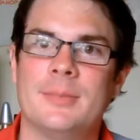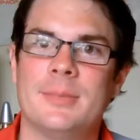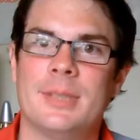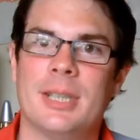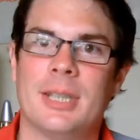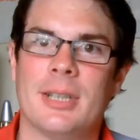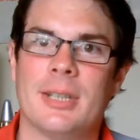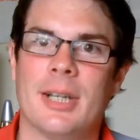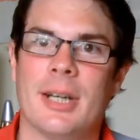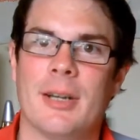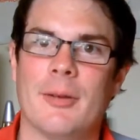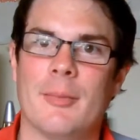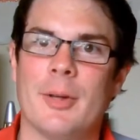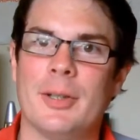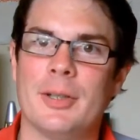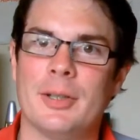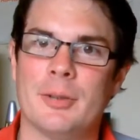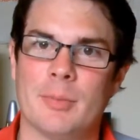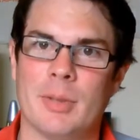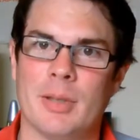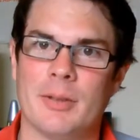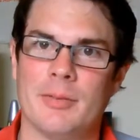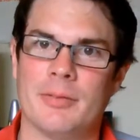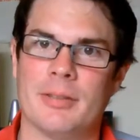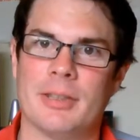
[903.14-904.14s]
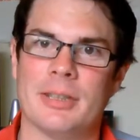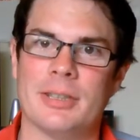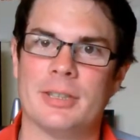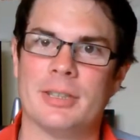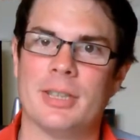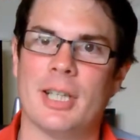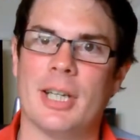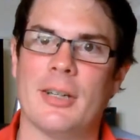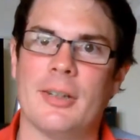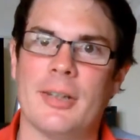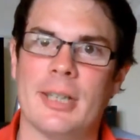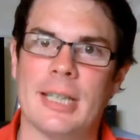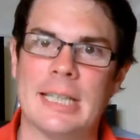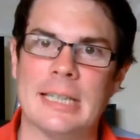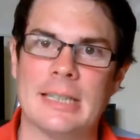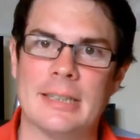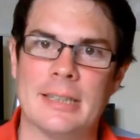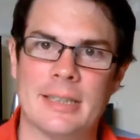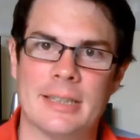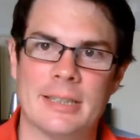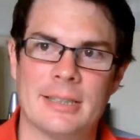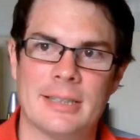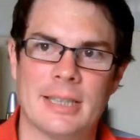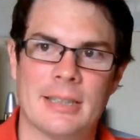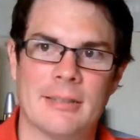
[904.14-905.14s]
So, most of my friends know
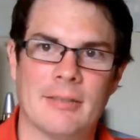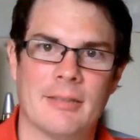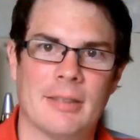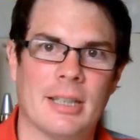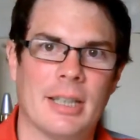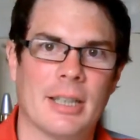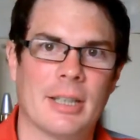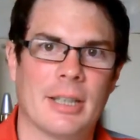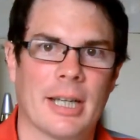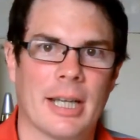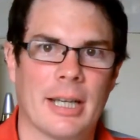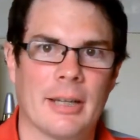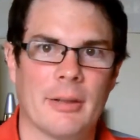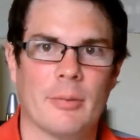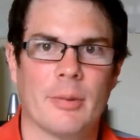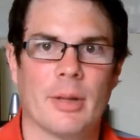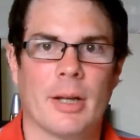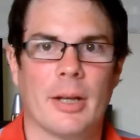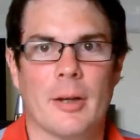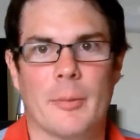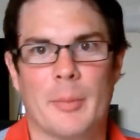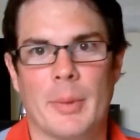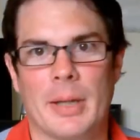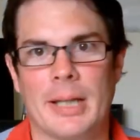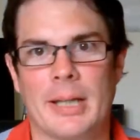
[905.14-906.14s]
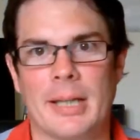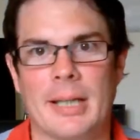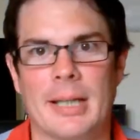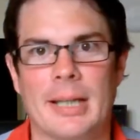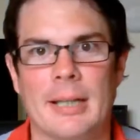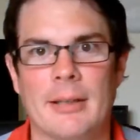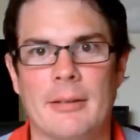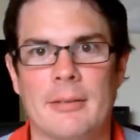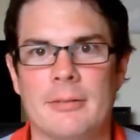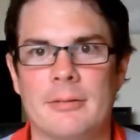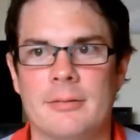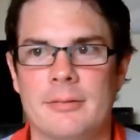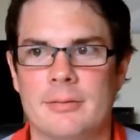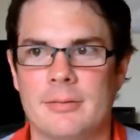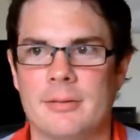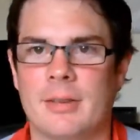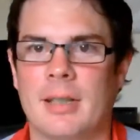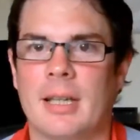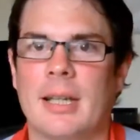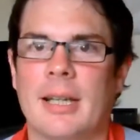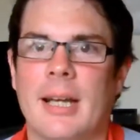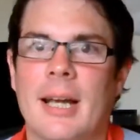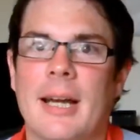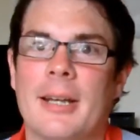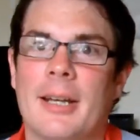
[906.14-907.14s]
now. They say, right, okay, we're going to bed now.
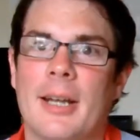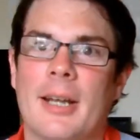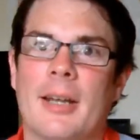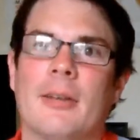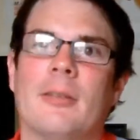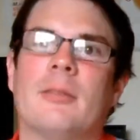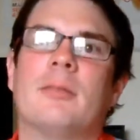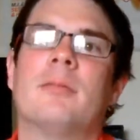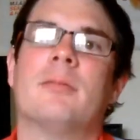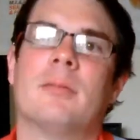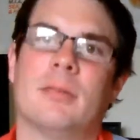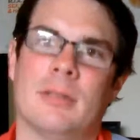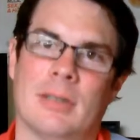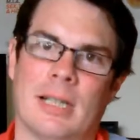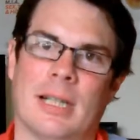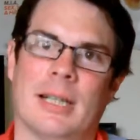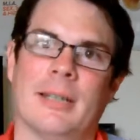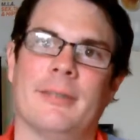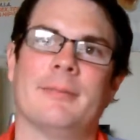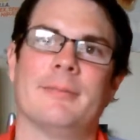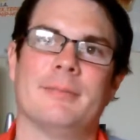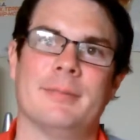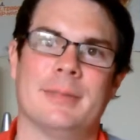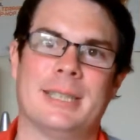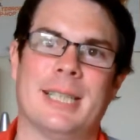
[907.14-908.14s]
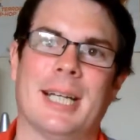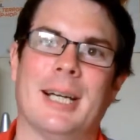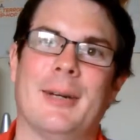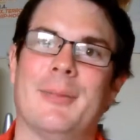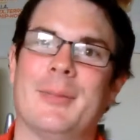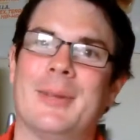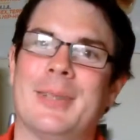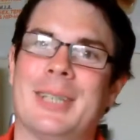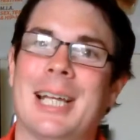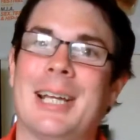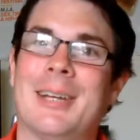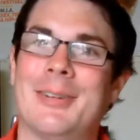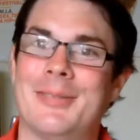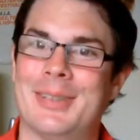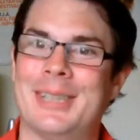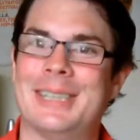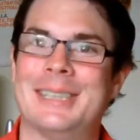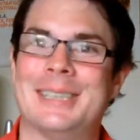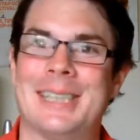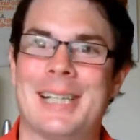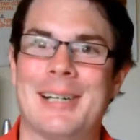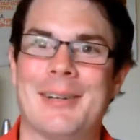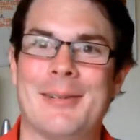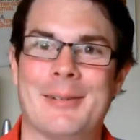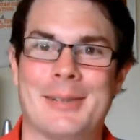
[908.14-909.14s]
and I know, right, it's time,
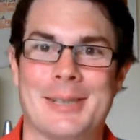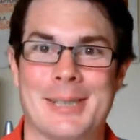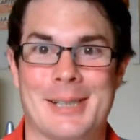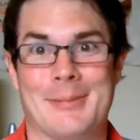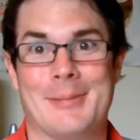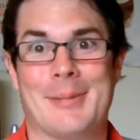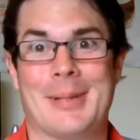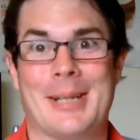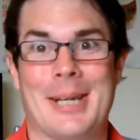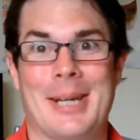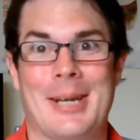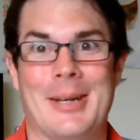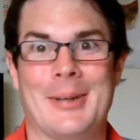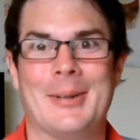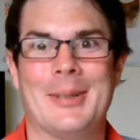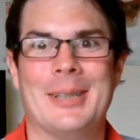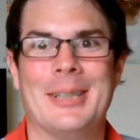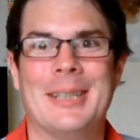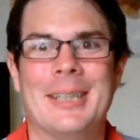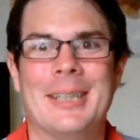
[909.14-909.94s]
it's time to go.